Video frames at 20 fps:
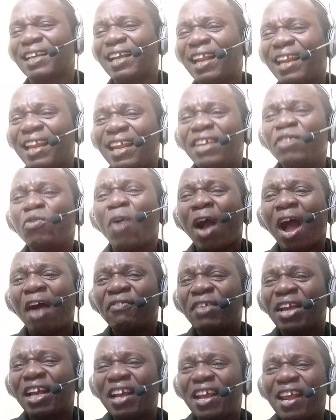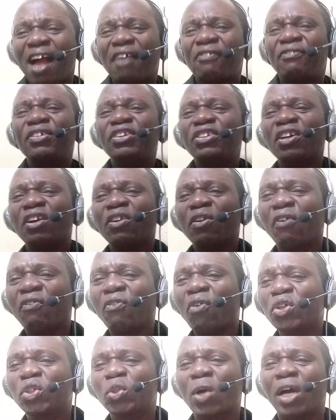You have a clear vision of
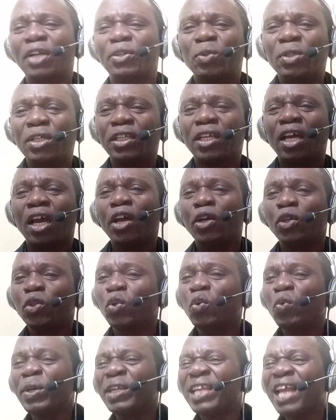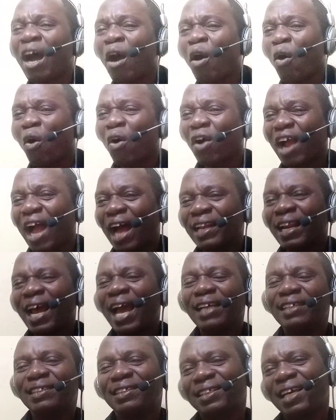what you are doing. You will now
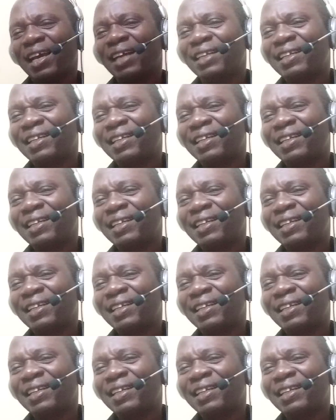organize.